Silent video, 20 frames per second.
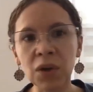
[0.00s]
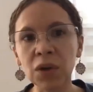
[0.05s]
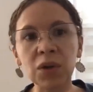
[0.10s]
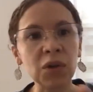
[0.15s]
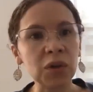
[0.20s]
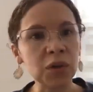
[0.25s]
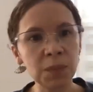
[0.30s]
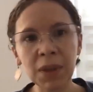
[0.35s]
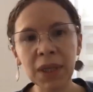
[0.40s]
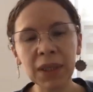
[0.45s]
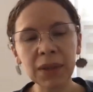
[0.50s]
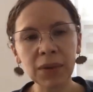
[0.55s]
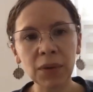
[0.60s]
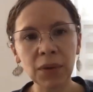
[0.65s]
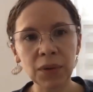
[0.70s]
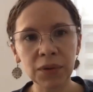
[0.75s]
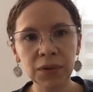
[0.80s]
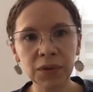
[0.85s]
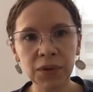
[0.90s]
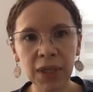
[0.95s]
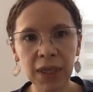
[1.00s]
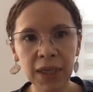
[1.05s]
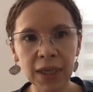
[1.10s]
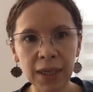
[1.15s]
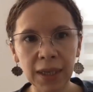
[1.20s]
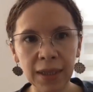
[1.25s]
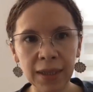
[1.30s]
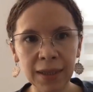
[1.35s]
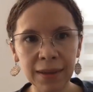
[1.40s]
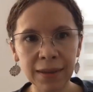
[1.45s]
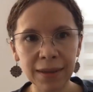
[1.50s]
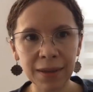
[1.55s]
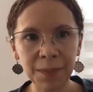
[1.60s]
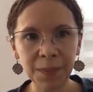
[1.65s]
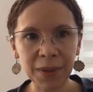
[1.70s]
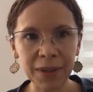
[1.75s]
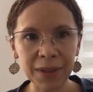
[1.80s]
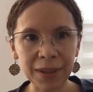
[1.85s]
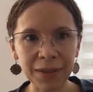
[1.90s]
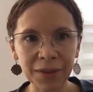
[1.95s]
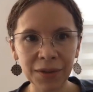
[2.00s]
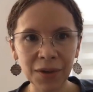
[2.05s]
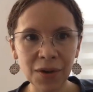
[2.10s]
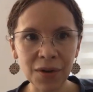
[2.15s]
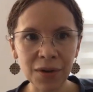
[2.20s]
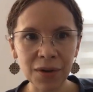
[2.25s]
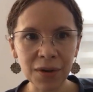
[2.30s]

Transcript: hardcore of rights,